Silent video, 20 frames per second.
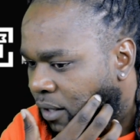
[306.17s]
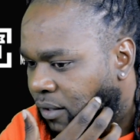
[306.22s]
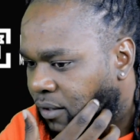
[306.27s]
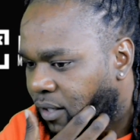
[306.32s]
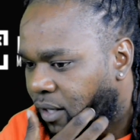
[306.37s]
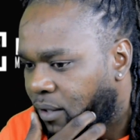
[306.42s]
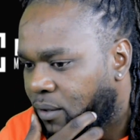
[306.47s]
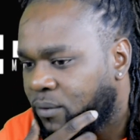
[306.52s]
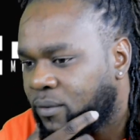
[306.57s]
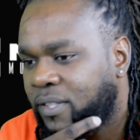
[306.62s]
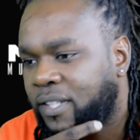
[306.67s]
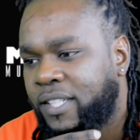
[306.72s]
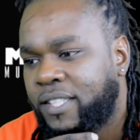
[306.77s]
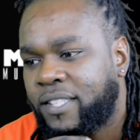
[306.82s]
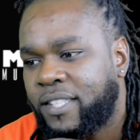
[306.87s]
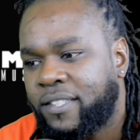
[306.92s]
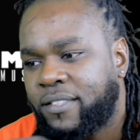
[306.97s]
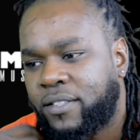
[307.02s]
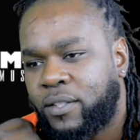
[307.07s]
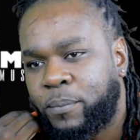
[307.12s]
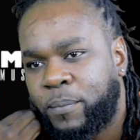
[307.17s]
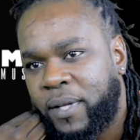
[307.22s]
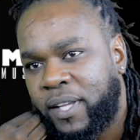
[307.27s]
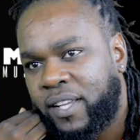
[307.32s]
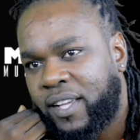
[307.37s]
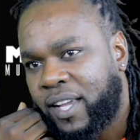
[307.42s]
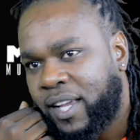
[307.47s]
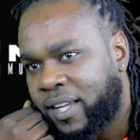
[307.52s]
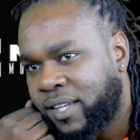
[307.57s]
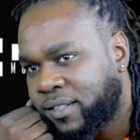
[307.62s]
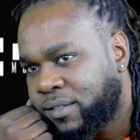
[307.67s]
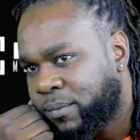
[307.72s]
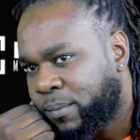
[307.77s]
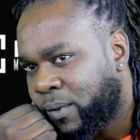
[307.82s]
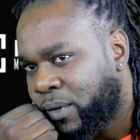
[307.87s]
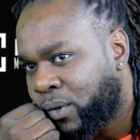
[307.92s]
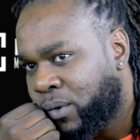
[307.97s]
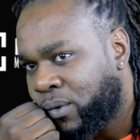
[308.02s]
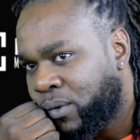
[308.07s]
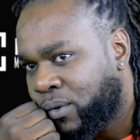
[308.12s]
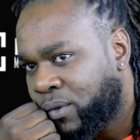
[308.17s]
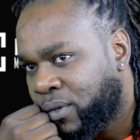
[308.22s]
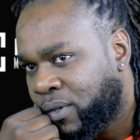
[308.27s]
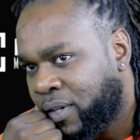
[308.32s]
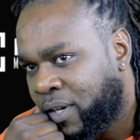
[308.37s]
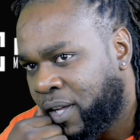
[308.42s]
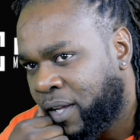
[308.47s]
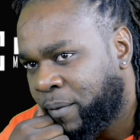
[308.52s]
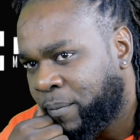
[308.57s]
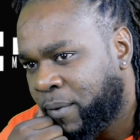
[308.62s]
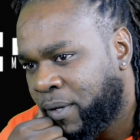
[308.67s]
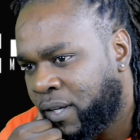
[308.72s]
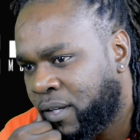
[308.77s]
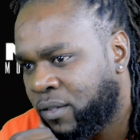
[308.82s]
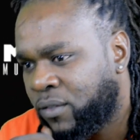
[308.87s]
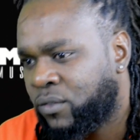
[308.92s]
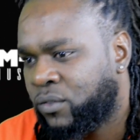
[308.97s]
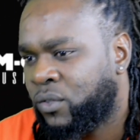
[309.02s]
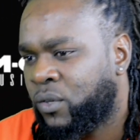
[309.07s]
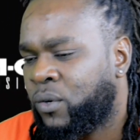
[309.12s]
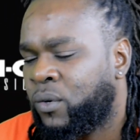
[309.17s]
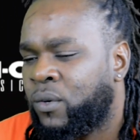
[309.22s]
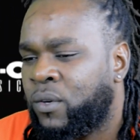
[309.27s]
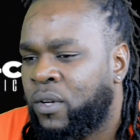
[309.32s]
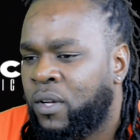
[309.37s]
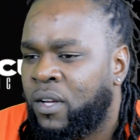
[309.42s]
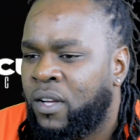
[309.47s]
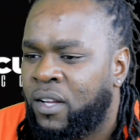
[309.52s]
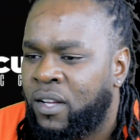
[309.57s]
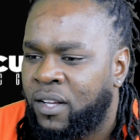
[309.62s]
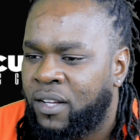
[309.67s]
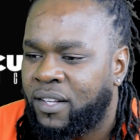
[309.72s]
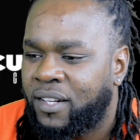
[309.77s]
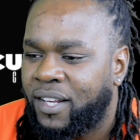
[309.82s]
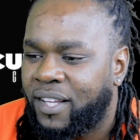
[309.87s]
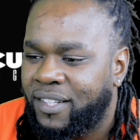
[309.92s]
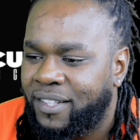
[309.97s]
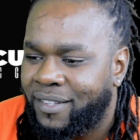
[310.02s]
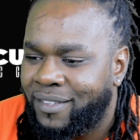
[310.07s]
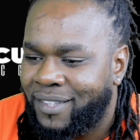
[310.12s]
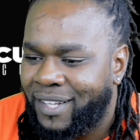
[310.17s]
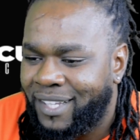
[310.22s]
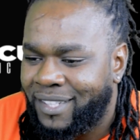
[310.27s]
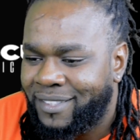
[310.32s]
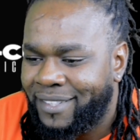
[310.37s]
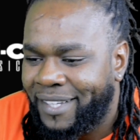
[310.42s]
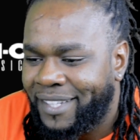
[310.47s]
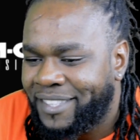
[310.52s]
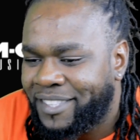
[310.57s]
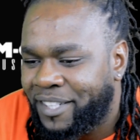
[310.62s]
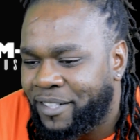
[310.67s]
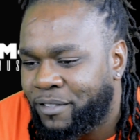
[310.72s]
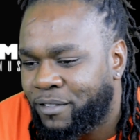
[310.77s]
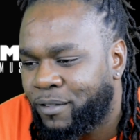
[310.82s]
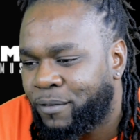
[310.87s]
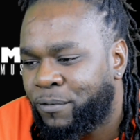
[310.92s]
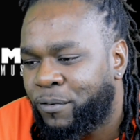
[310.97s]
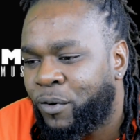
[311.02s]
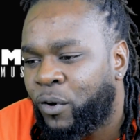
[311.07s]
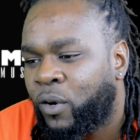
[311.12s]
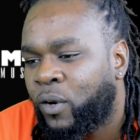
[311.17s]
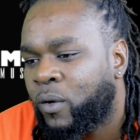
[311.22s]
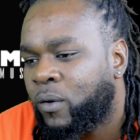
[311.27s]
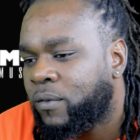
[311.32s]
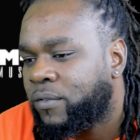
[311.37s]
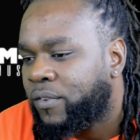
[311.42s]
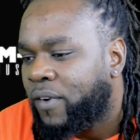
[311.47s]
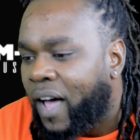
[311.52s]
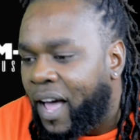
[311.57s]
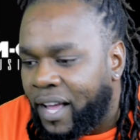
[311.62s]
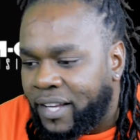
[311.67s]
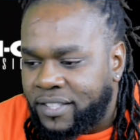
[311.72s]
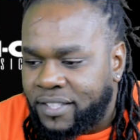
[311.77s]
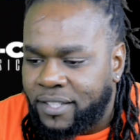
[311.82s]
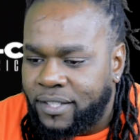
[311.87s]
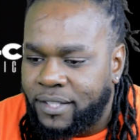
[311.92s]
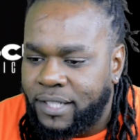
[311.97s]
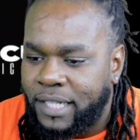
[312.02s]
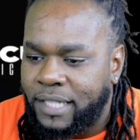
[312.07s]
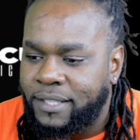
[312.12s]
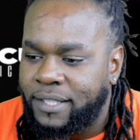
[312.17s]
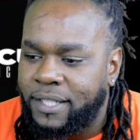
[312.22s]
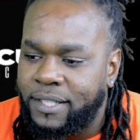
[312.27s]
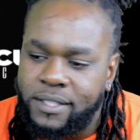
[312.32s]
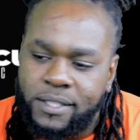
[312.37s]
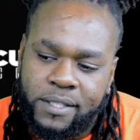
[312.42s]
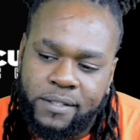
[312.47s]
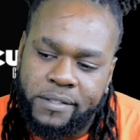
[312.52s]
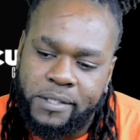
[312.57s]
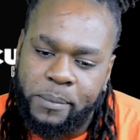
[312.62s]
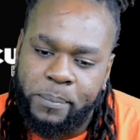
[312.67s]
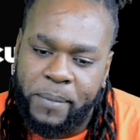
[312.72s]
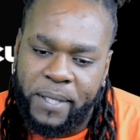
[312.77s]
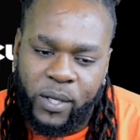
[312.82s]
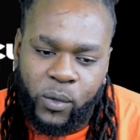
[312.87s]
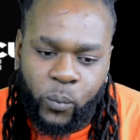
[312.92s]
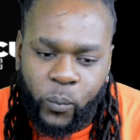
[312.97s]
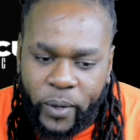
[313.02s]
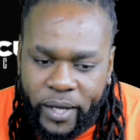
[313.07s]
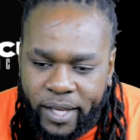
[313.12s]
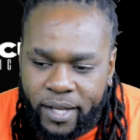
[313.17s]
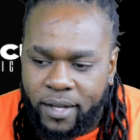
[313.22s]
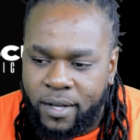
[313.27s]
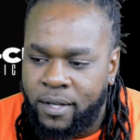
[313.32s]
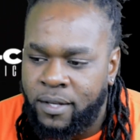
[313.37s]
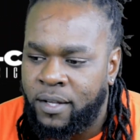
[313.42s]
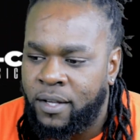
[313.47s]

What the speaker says: They don't teach us to be kings, bro. You know what I mean? So they teach us to follow fashion. They teach us to be weak.